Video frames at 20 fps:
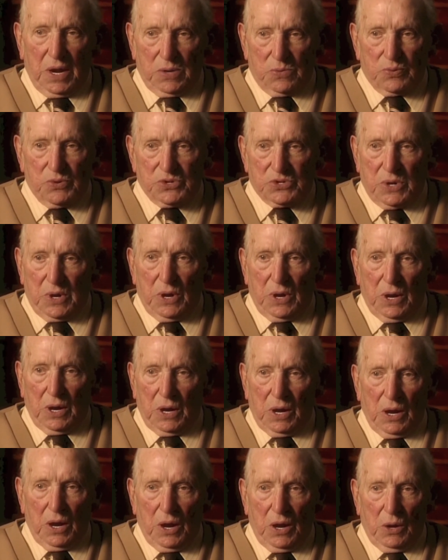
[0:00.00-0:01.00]
was
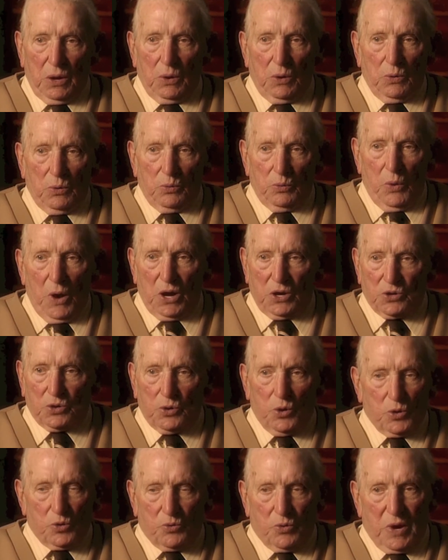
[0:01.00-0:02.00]
one
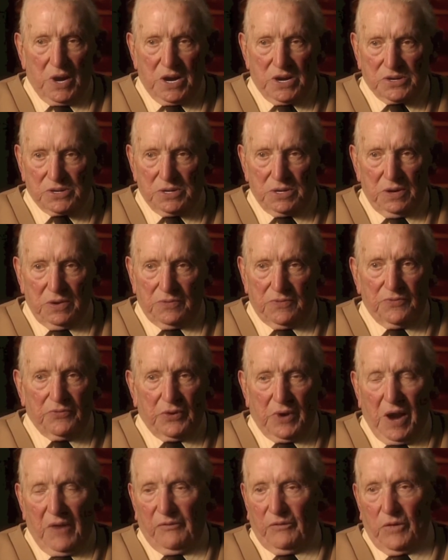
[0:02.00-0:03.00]
good reason
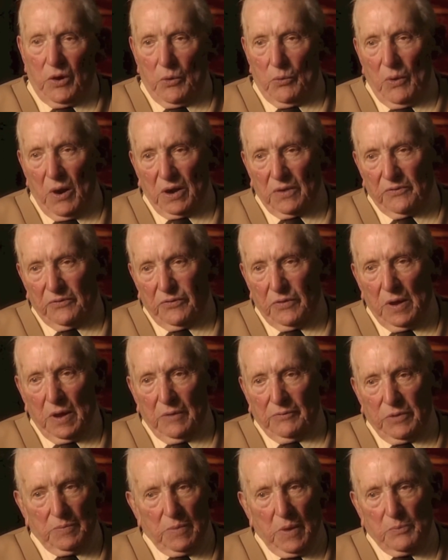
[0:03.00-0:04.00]
for everyone,
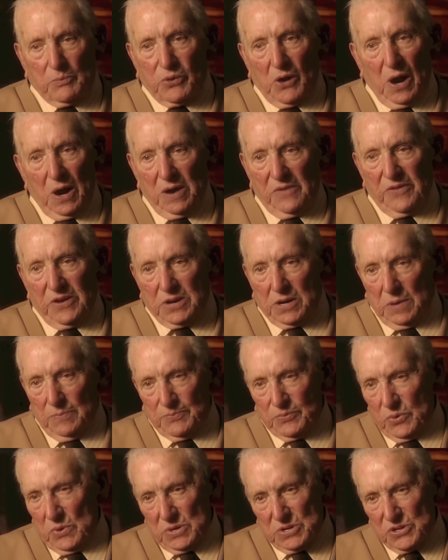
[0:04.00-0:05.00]
from the private
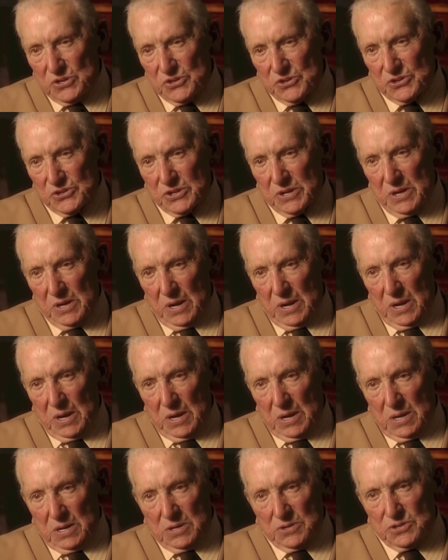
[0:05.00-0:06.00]
upwards,
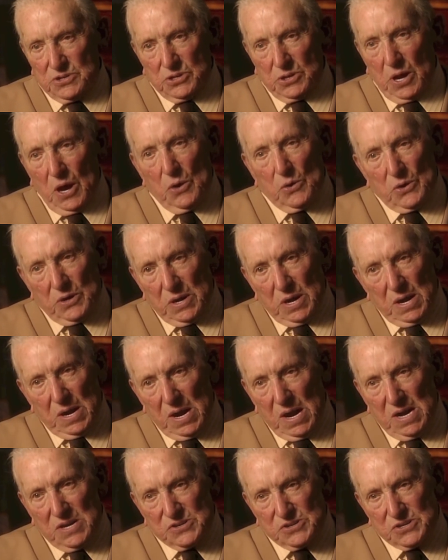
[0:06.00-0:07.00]
to go and
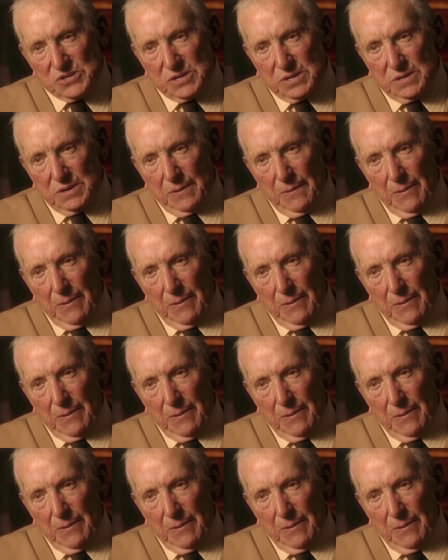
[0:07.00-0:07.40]
enlist.